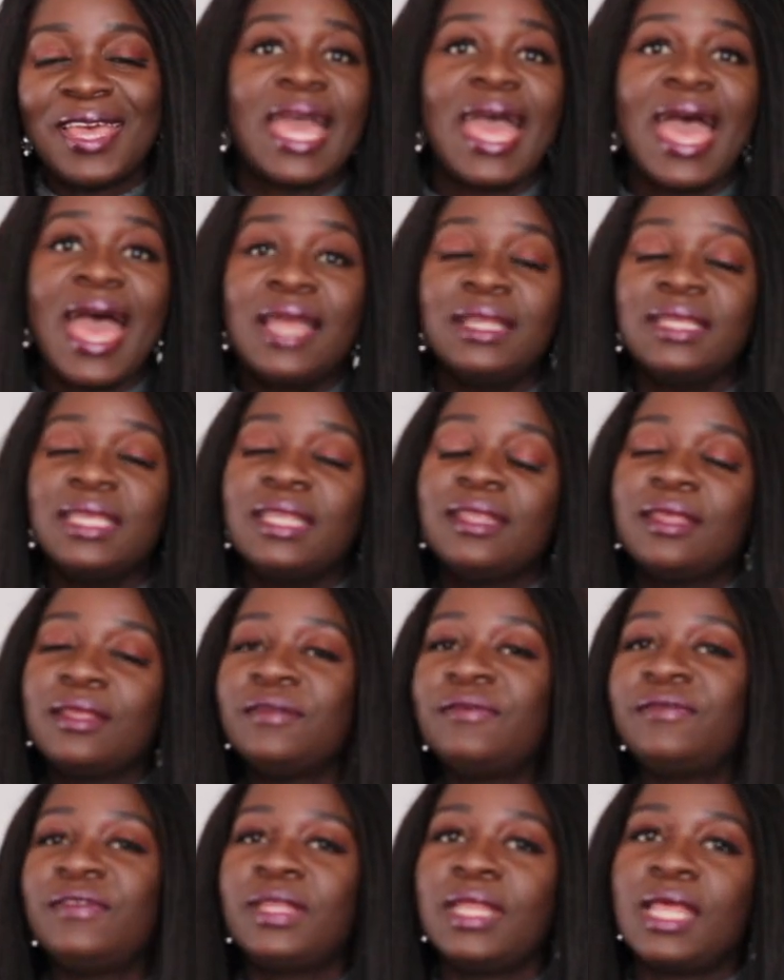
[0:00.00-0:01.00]
And it can
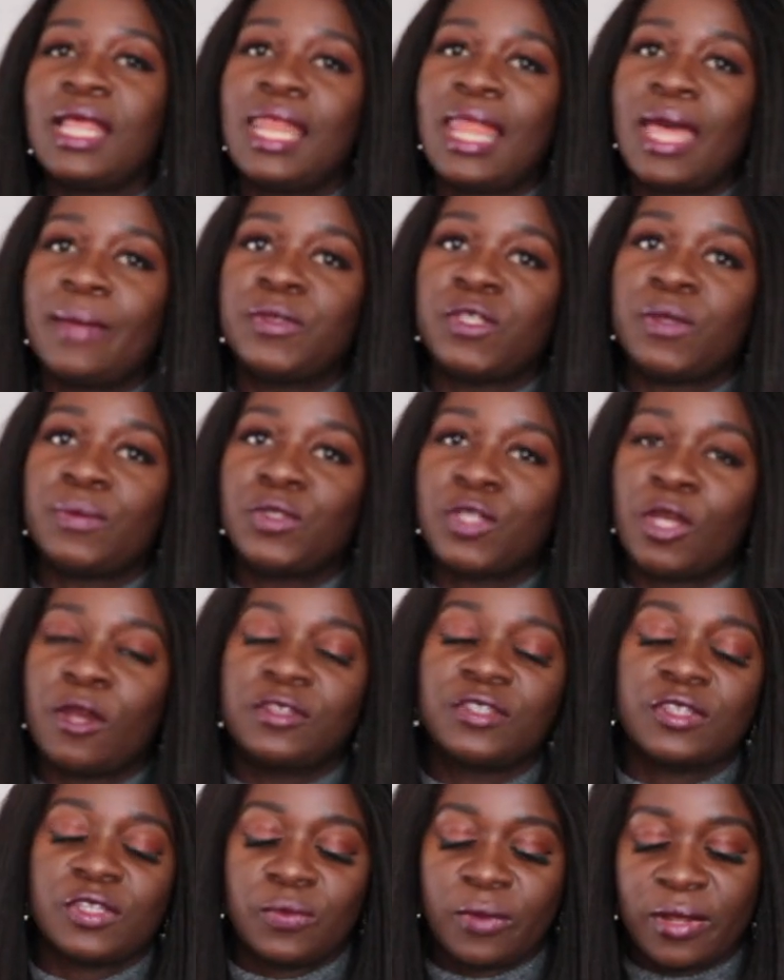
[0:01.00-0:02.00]
fit a laptop
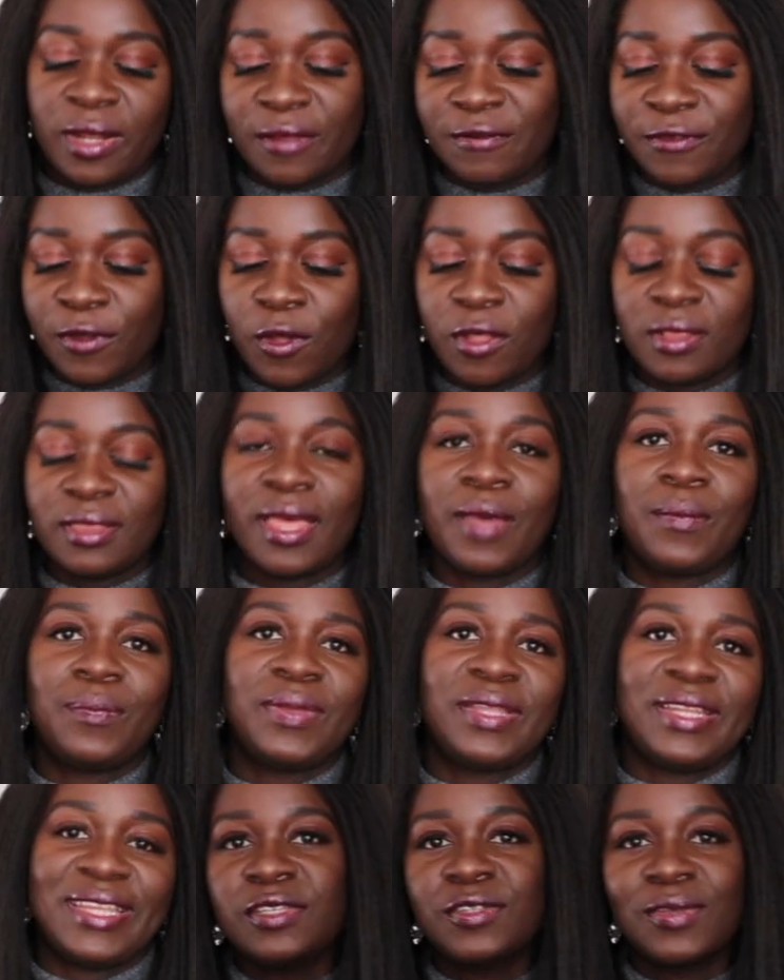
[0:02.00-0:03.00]
charger as well. I forgot that
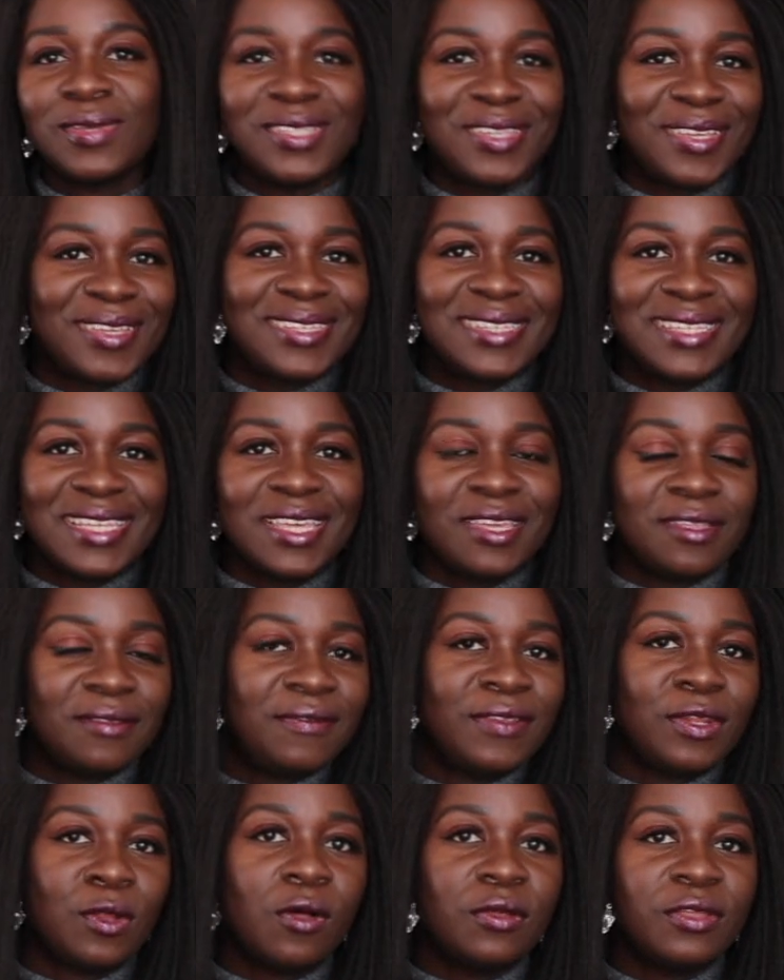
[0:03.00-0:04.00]
bit. So as you can see, it can
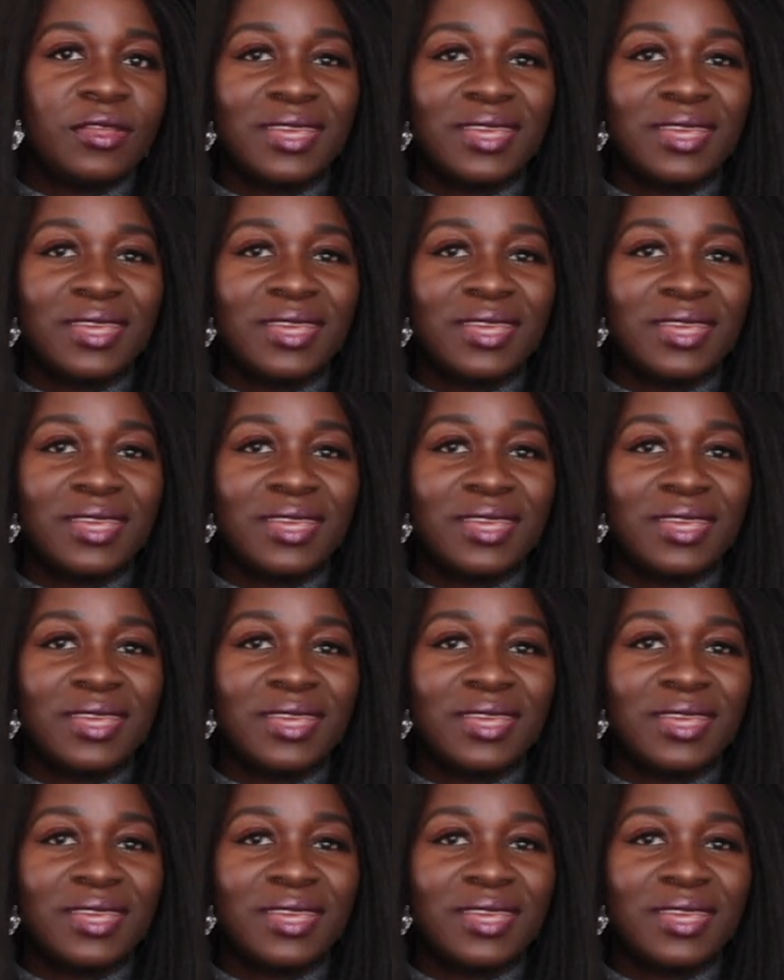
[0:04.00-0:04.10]
fit all